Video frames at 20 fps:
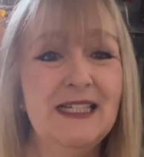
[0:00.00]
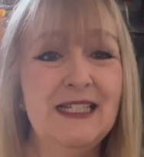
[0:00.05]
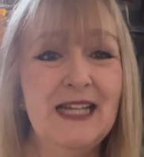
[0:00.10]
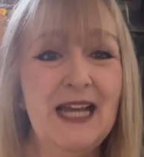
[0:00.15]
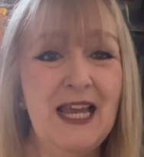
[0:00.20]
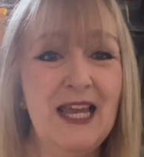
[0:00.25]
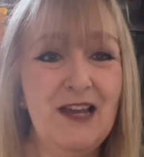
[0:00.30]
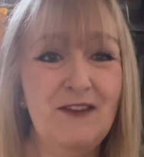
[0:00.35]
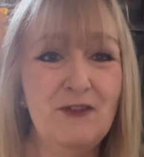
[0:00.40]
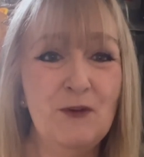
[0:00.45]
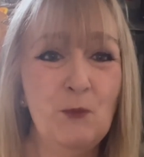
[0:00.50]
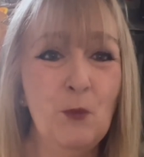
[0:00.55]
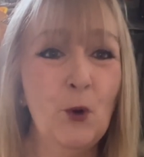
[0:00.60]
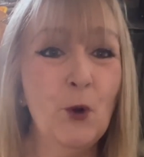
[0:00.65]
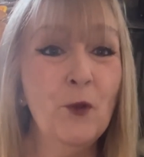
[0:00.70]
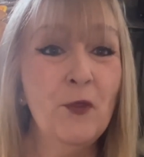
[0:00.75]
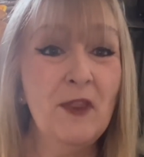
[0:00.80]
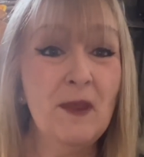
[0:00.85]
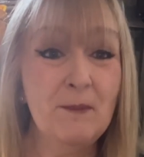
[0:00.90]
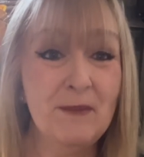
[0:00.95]
I haven't
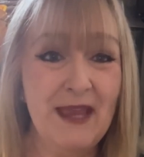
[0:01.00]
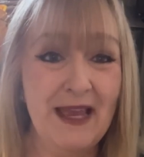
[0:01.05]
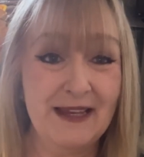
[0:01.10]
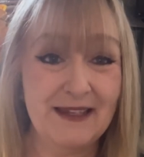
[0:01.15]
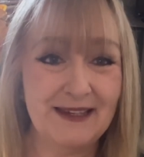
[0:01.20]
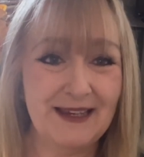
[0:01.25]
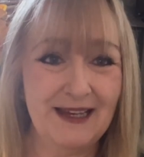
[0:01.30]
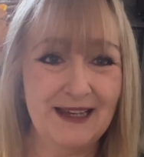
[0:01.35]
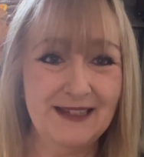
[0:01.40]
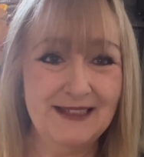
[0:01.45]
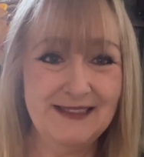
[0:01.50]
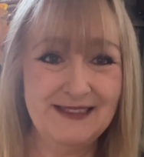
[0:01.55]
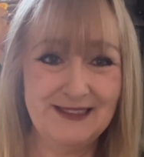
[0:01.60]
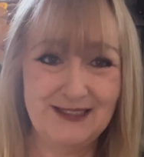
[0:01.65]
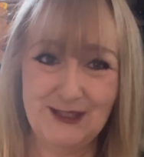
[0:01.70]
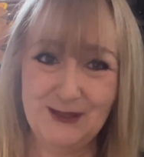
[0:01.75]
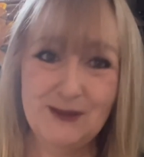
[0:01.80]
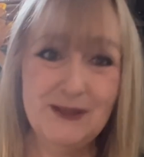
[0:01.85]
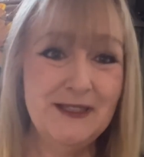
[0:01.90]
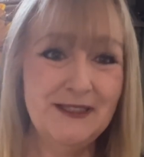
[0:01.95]
worn them yet, guys.
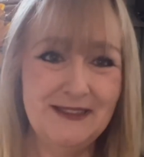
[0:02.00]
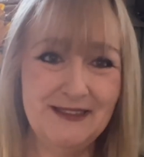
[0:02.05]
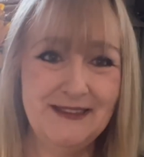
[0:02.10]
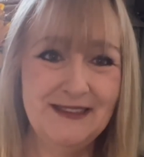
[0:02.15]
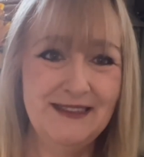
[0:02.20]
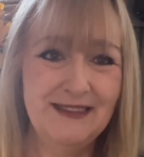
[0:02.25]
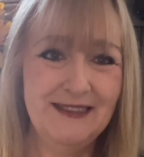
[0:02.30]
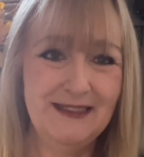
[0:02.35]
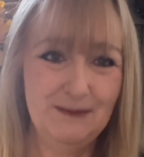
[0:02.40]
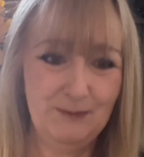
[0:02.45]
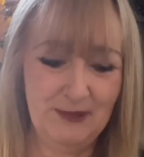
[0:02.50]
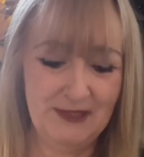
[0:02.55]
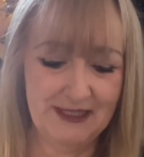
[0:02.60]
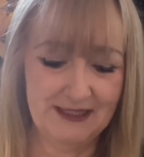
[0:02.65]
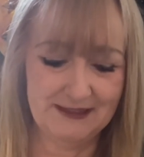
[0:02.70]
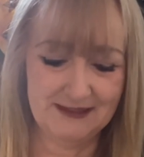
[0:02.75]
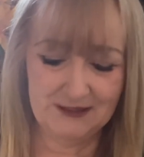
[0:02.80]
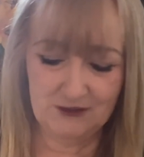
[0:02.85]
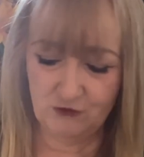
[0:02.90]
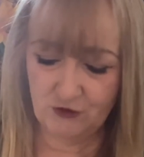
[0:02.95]
So it'd be
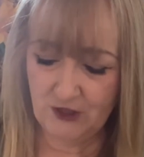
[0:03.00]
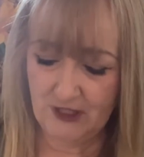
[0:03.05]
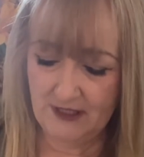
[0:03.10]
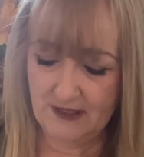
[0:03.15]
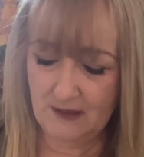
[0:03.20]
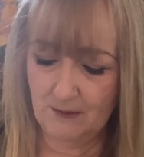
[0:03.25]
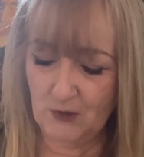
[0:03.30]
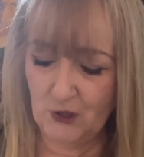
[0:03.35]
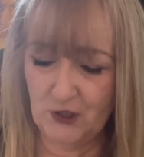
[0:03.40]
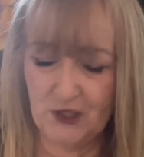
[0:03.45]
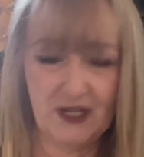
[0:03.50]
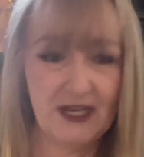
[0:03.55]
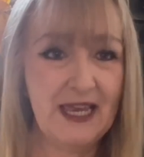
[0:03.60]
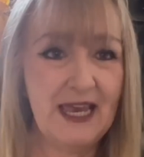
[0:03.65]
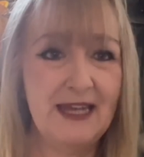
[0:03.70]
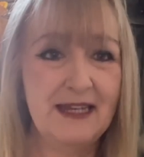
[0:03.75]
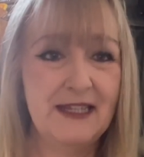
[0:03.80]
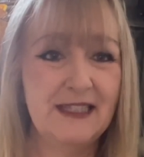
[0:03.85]
nice to try them on again.